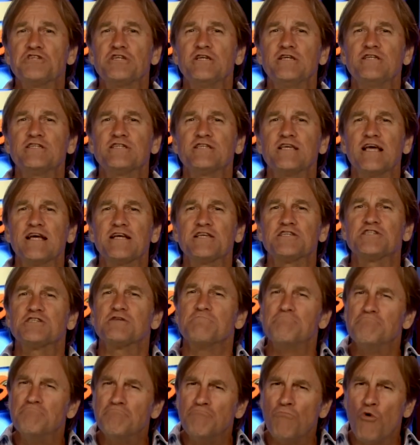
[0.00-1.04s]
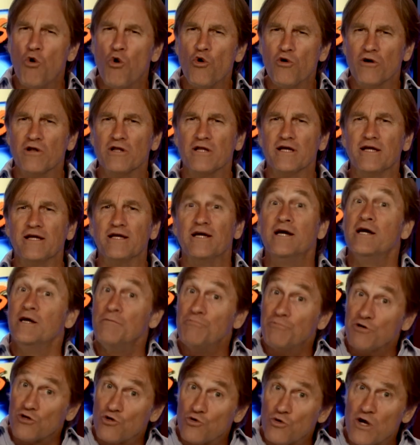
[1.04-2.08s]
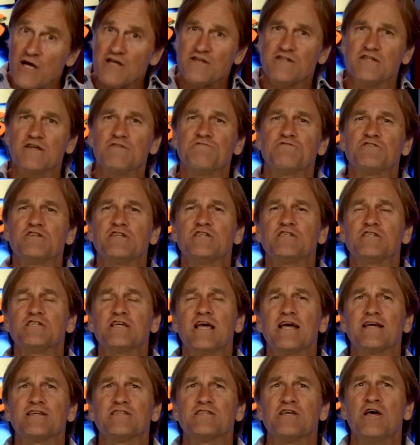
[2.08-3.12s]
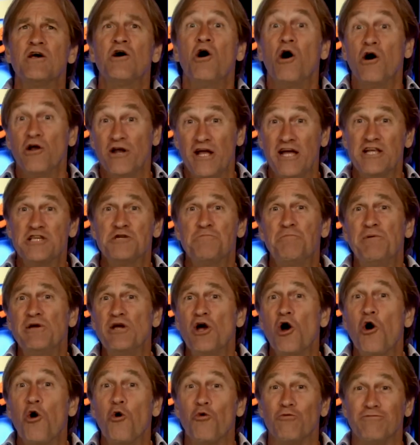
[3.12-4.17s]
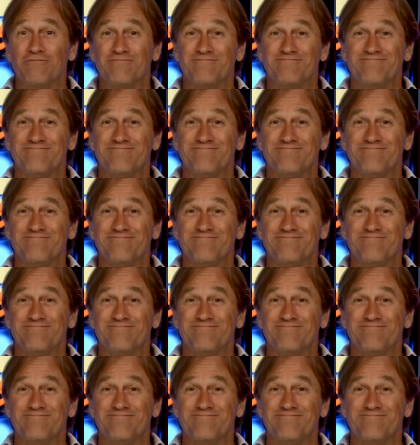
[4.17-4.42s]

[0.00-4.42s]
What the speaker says: see sex morally. Progressives see sex on HBO.